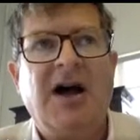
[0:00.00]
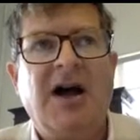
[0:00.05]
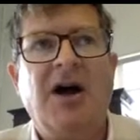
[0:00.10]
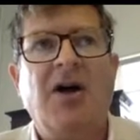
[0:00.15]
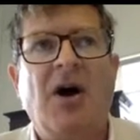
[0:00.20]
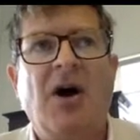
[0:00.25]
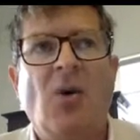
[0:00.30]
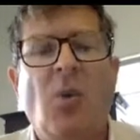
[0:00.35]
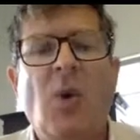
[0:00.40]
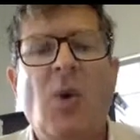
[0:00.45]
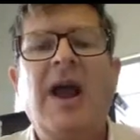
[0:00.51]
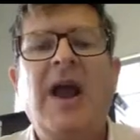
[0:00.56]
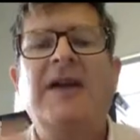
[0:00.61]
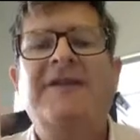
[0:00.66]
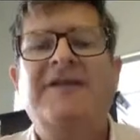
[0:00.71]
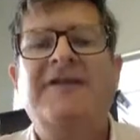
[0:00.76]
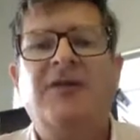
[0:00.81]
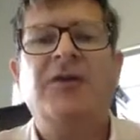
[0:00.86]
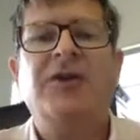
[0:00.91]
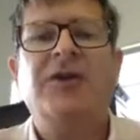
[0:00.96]
a way
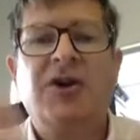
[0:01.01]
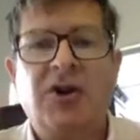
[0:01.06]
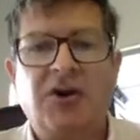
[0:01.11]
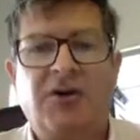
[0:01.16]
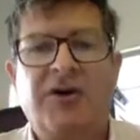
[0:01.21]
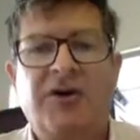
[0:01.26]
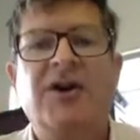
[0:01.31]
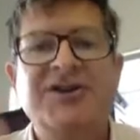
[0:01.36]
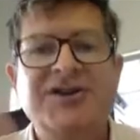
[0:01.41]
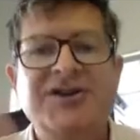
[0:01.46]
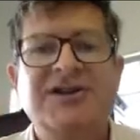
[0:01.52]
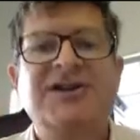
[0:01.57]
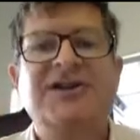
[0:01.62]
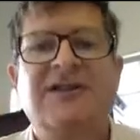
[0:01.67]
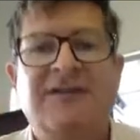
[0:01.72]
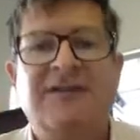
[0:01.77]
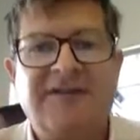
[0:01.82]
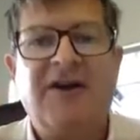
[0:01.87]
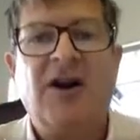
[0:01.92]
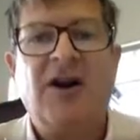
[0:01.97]
for the curiosity to
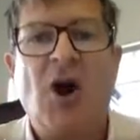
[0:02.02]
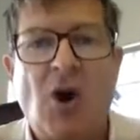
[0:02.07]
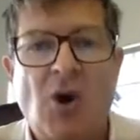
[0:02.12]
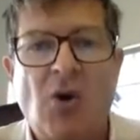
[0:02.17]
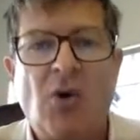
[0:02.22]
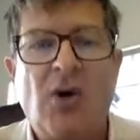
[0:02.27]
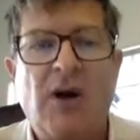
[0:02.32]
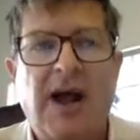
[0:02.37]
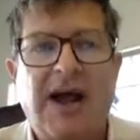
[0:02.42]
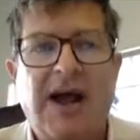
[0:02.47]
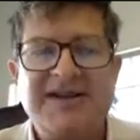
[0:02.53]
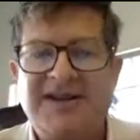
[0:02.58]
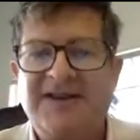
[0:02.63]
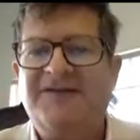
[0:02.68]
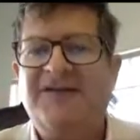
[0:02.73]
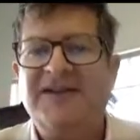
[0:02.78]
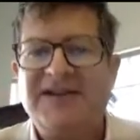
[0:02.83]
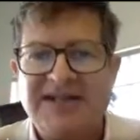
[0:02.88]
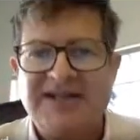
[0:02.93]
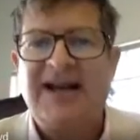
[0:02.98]
flow as if
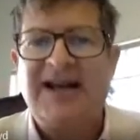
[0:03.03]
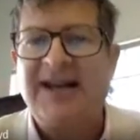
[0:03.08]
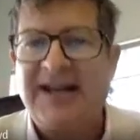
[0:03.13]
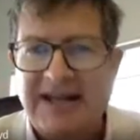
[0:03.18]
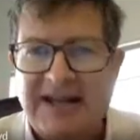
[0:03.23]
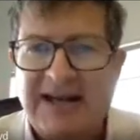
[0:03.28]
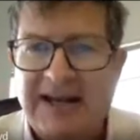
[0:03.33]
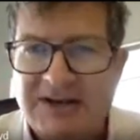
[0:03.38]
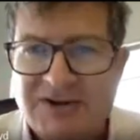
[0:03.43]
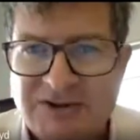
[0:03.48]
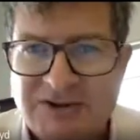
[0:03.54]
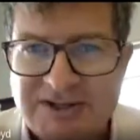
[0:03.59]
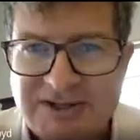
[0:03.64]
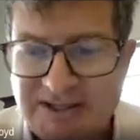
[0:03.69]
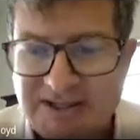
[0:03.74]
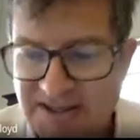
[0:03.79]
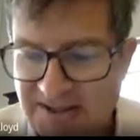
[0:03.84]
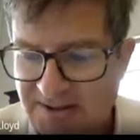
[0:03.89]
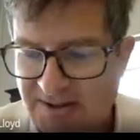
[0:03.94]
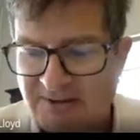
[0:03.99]
it's like
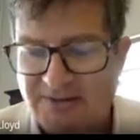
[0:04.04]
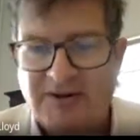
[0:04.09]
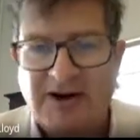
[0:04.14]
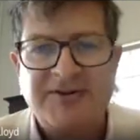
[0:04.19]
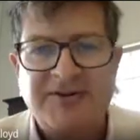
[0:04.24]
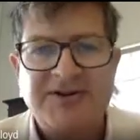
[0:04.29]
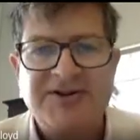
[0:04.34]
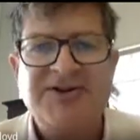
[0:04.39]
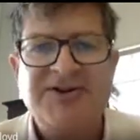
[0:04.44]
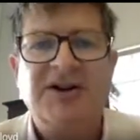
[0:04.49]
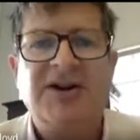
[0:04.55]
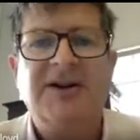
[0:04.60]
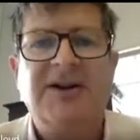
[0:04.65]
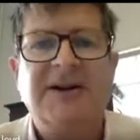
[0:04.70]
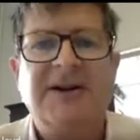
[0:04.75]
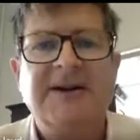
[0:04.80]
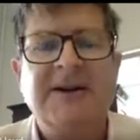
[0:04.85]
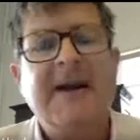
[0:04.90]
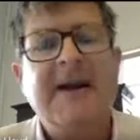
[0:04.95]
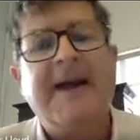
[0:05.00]
electricity around a circuit.
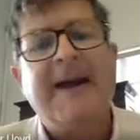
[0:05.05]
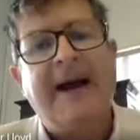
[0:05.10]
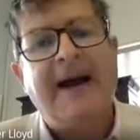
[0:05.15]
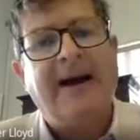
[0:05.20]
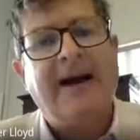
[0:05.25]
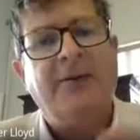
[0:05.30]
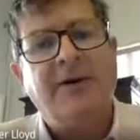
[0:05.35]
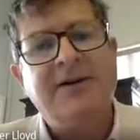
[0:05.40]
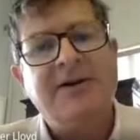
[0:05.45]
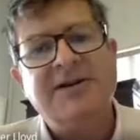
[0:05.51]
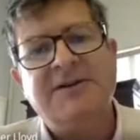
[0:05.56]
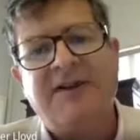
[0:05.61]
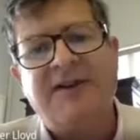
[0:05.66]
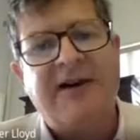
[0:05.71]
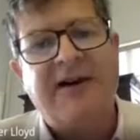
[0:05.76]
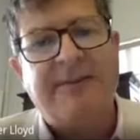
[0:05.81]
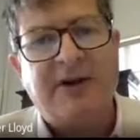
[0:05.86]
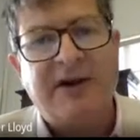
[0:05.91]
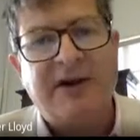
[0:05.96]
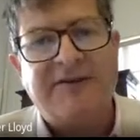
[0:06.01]
And I want to
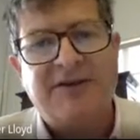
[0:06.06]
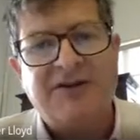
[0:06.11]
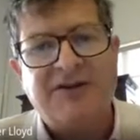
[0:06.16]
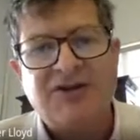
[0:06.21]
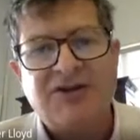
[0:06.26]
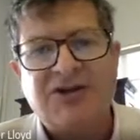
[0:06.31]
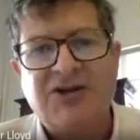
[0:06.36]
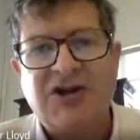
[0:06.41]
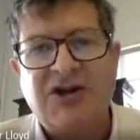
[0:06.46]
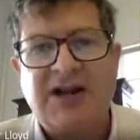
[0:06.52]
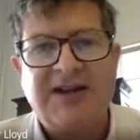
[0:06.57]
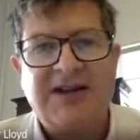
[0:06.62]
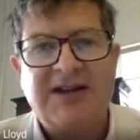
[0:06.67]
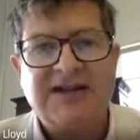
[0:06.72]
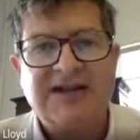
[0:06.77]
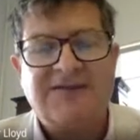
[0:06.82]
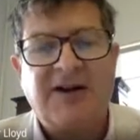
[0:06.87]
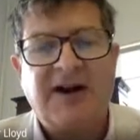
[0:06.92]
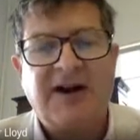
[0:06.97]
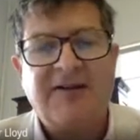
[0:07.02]
very briefly just share these
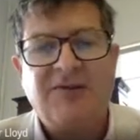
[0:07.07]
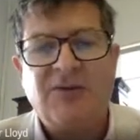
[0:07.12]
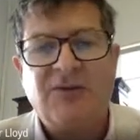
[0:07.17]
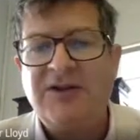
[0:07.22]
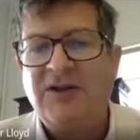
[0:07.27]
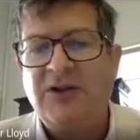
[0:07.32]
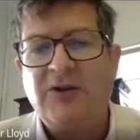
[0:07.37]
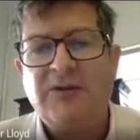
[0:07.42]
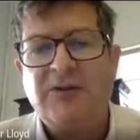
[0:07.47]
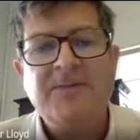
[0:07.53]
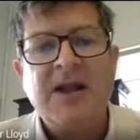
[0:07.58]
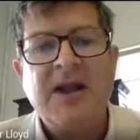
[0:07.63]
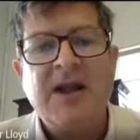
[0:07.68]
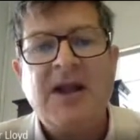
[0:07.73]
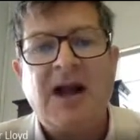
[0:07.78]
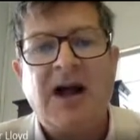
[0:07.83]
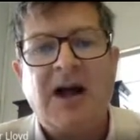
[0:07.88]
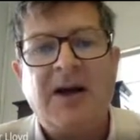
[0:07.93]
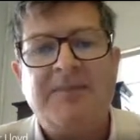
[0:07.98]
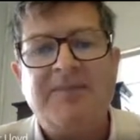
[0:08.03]
5 with you.
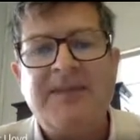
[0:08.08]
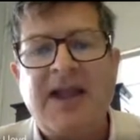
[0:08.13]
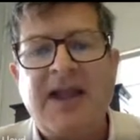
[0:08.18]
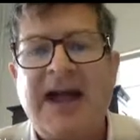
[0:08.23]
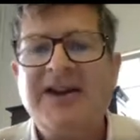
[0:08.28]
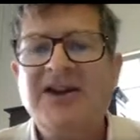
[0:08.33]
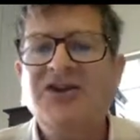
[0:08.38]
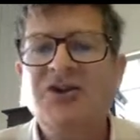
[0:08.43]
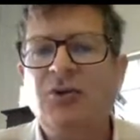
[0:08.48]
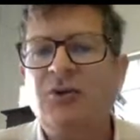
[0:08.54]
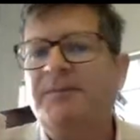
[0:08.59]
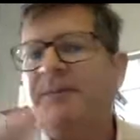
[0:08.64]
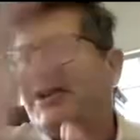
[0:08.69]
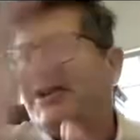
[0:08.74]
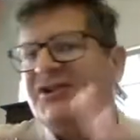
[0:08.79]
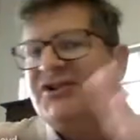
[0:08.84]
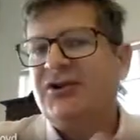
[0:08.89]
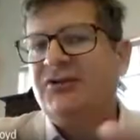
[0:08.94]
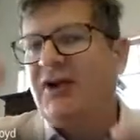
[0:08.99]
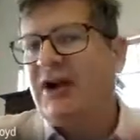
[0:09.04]
And it's all
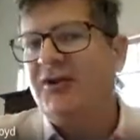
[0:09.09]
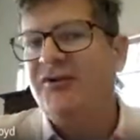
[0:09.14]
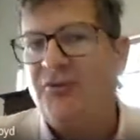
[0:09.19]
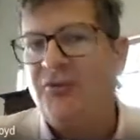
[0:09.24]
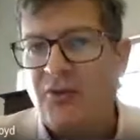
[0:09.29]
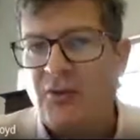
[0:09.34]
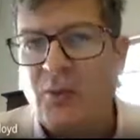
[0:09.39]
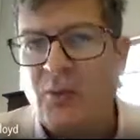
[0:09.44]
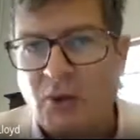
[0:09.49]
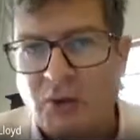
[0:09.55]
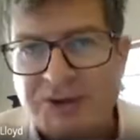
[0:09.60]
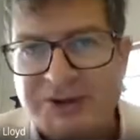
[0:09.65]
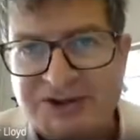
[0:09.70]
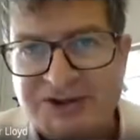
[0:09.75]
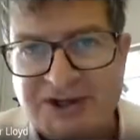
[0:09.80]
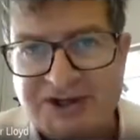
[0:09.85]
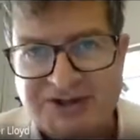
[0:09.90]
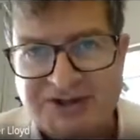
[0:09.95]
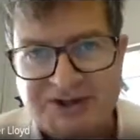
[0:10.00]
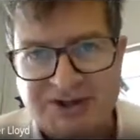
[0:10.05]
based around the reward
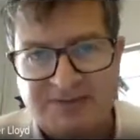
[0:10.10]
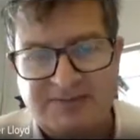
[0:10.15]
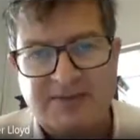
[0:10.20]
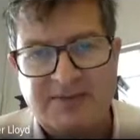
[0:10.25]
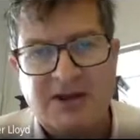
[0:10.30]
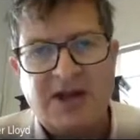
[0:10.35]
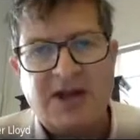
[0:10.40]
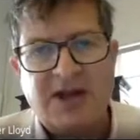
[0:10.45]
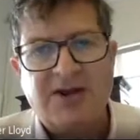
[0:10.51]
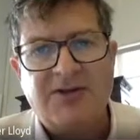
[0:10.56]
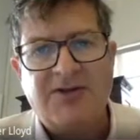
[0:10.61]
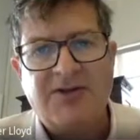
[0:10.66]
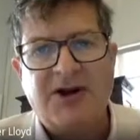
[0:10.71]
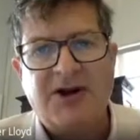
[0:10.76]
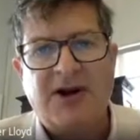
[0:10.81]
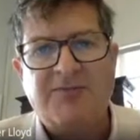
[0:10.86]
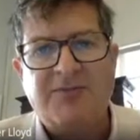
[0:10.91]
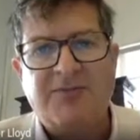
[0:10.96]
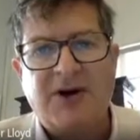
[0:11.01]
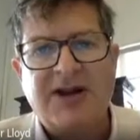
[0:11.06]
system that
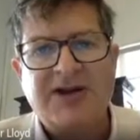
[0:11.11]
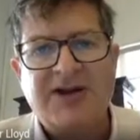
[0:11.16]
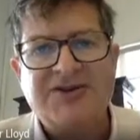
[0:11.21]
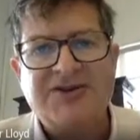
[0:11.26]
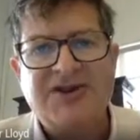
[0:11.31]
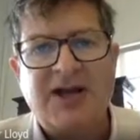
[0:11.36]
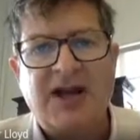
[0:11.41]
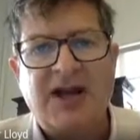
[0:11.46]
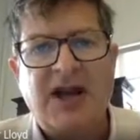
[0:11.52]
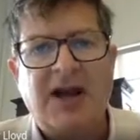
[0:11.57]
our brains